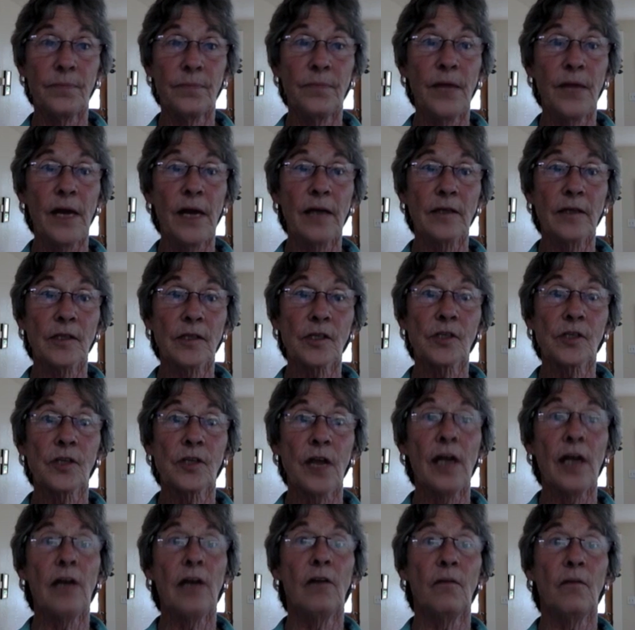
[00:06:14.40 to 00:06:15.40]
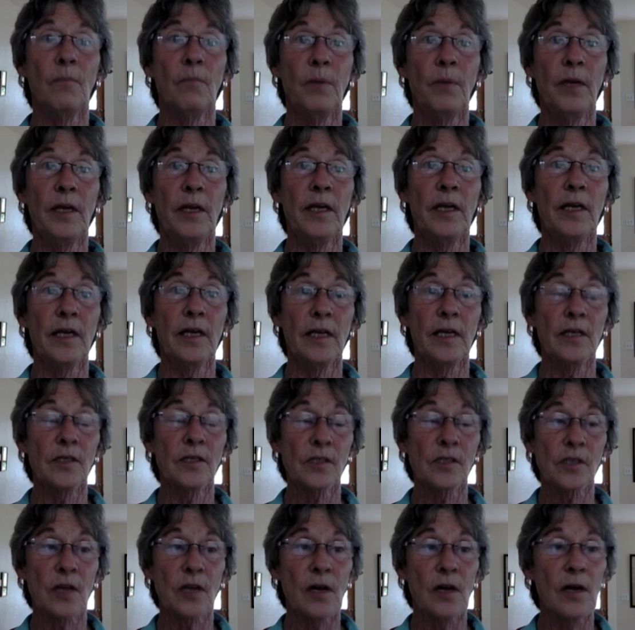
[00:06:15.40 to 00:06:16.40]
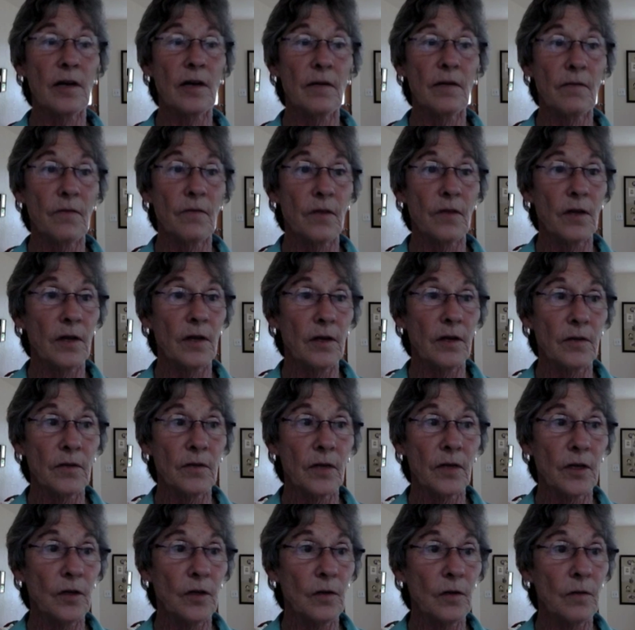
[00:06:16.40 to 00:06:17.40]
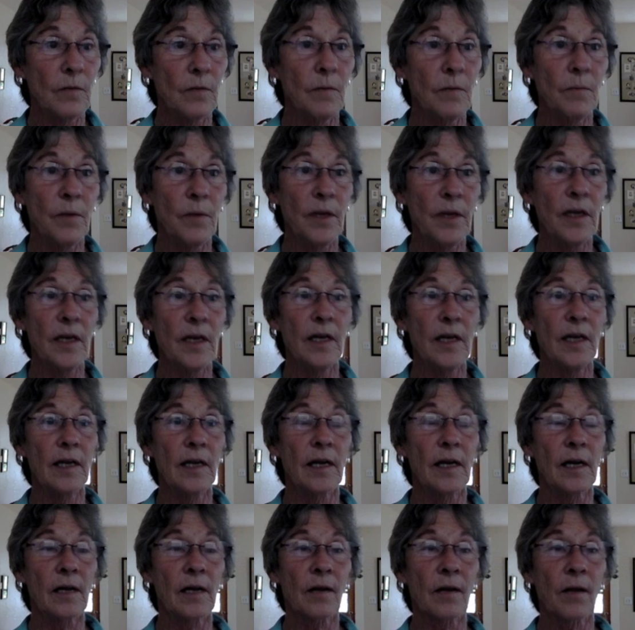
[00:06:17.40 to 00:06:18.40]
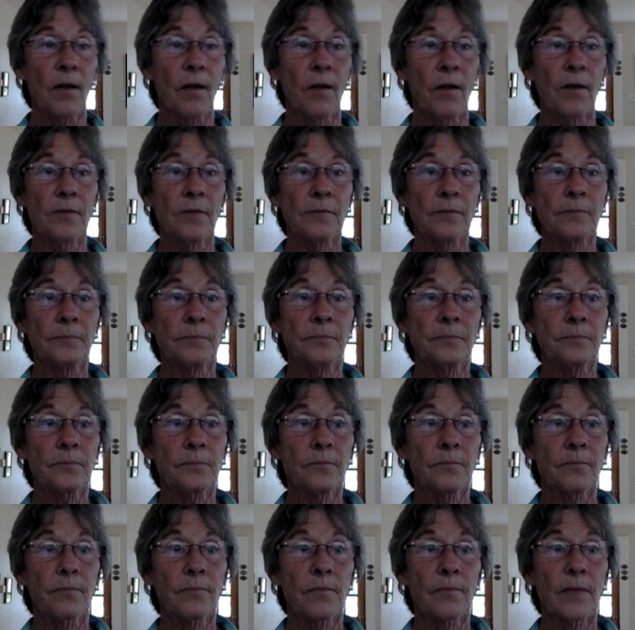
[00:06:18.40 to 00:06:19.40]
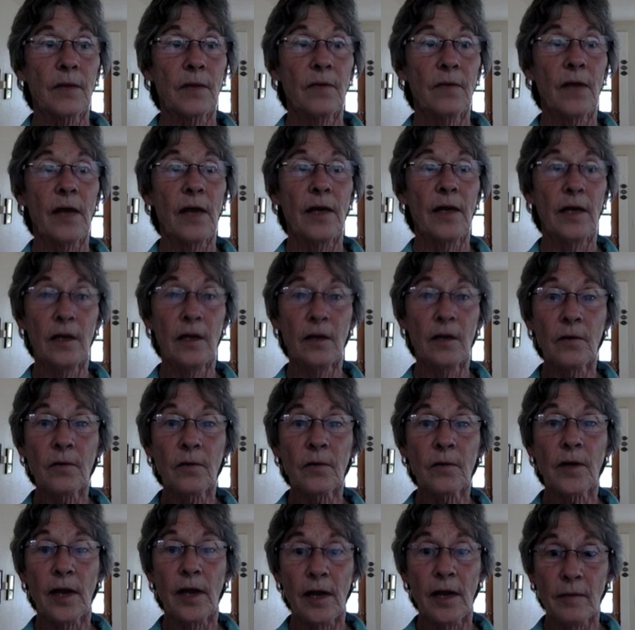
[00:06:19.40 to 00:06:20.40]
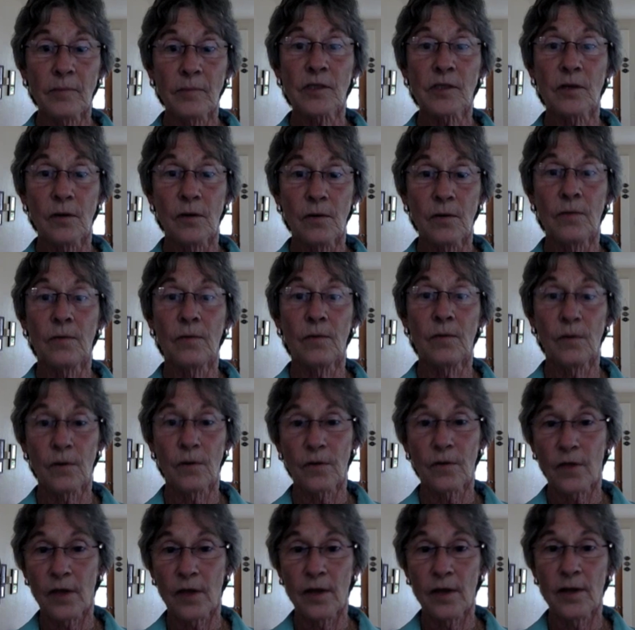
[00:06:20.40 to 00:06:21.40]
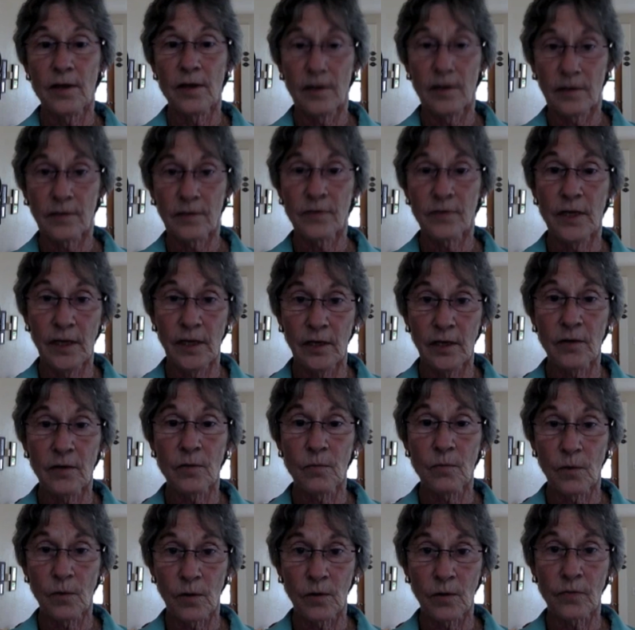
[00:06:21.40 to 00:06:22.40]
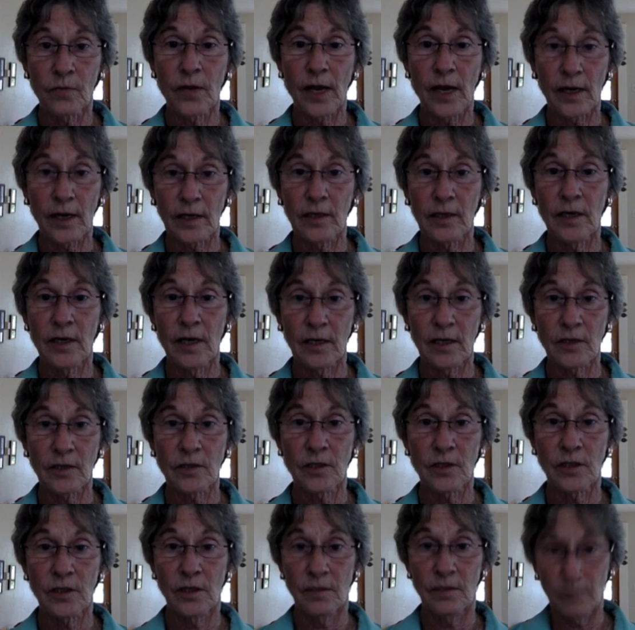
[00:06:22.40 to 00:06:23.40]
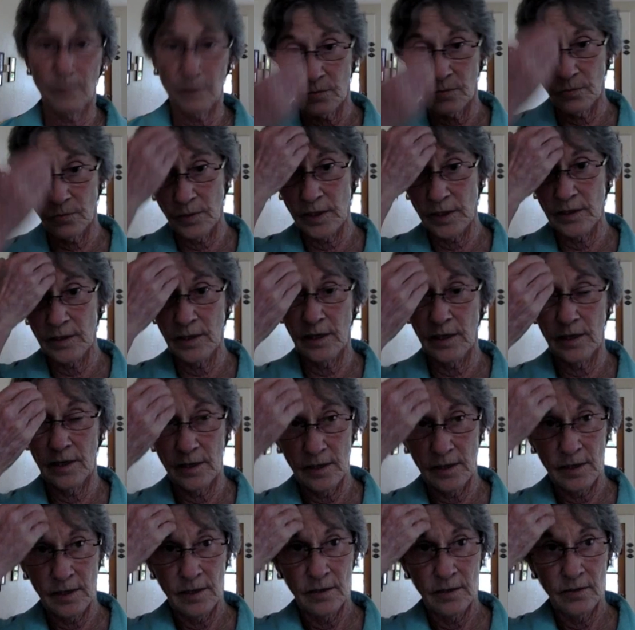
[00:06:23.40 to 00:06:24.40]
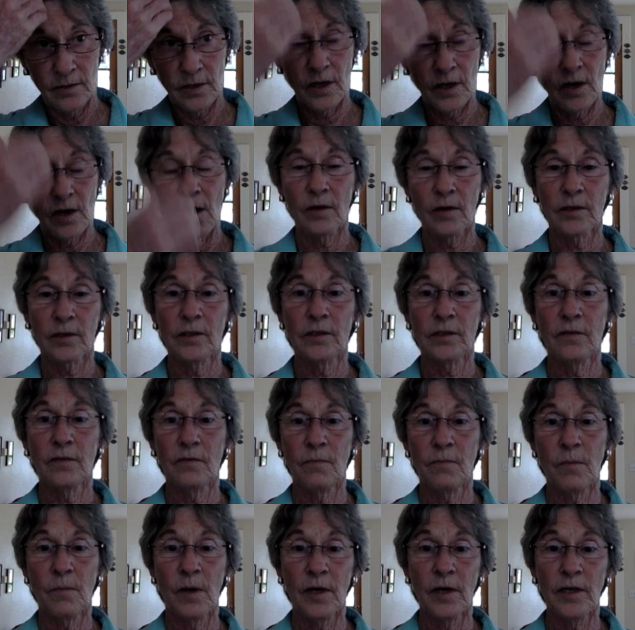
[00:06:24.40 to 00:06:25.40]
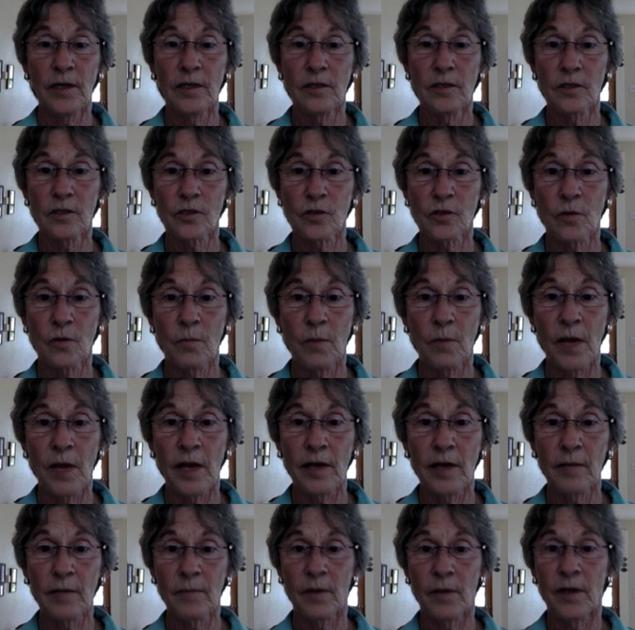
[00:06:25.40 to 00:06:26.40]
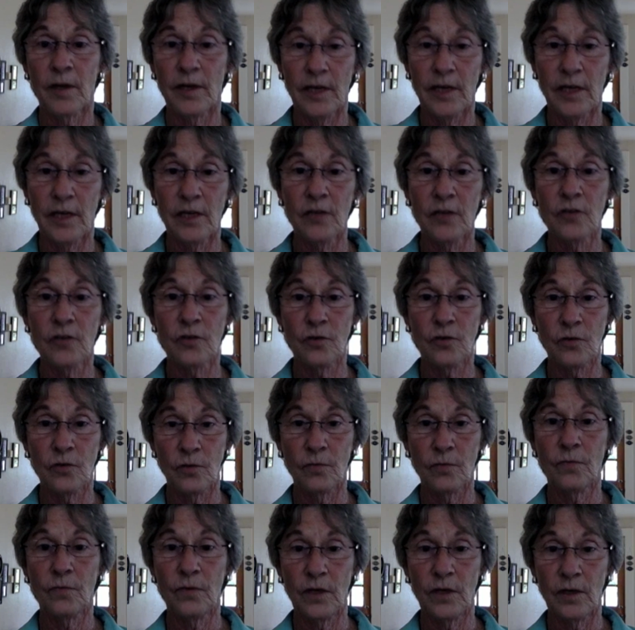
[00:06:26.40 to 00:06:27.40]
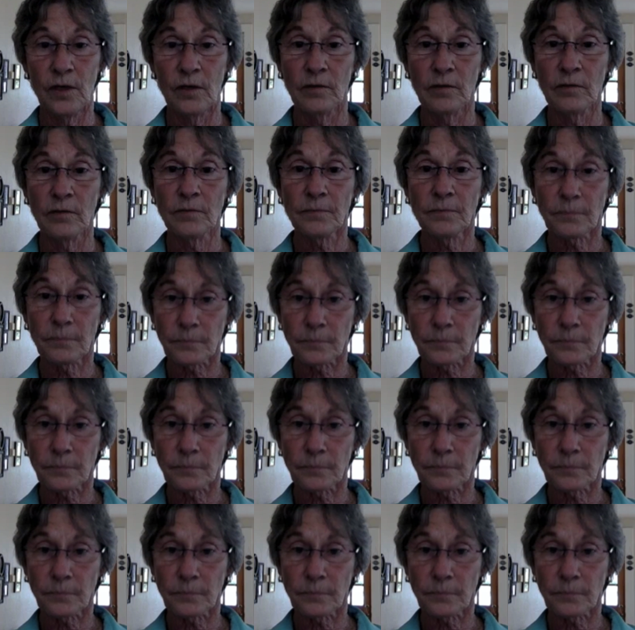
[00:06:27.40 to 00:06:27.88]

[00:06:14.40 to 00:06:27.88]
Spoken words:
that state of being inside of the human being, that inner game, so, or the inner world, that connection between the cognitive mind and the somatic mind into the field,